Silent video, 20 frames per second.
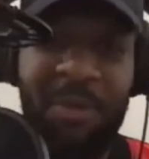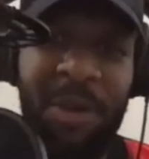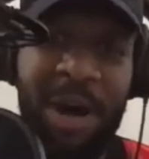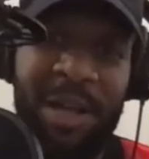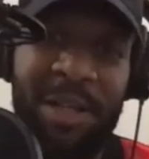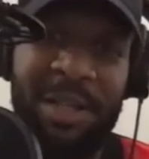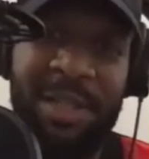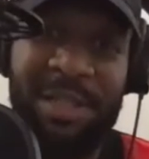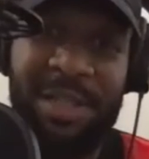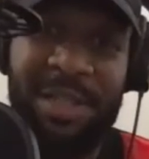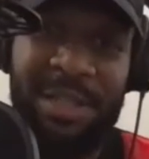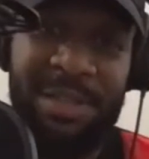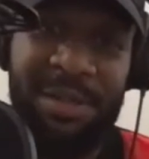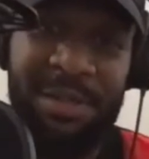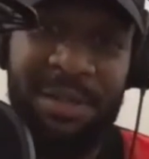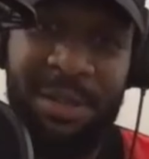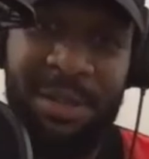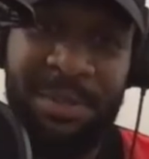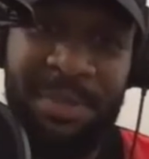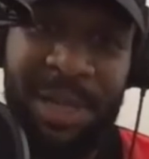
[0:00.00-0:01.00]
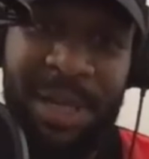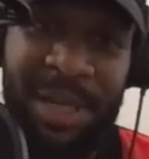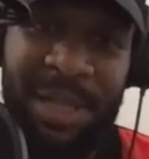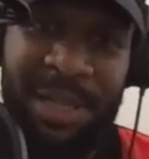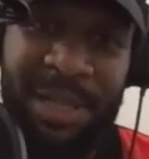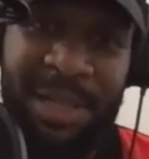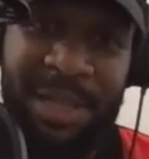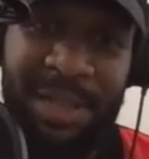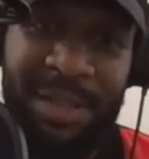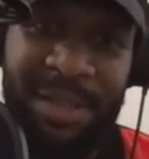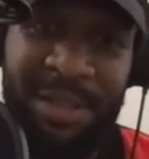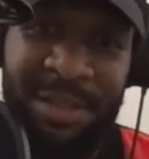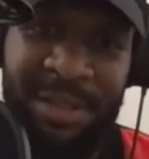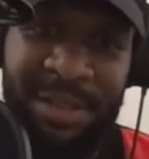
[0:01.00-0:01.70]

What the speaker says: Wallace is on the ballot.